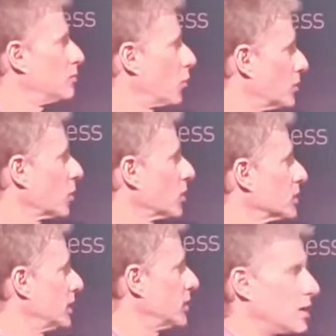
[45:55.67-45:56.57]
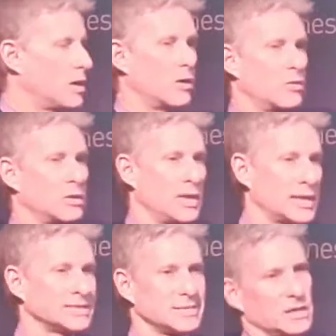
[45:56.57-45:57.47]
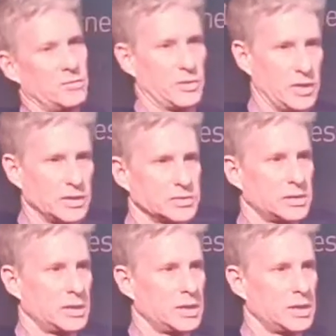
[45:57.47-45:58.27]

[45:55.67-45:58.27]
More importantly, though, that is settlement risk.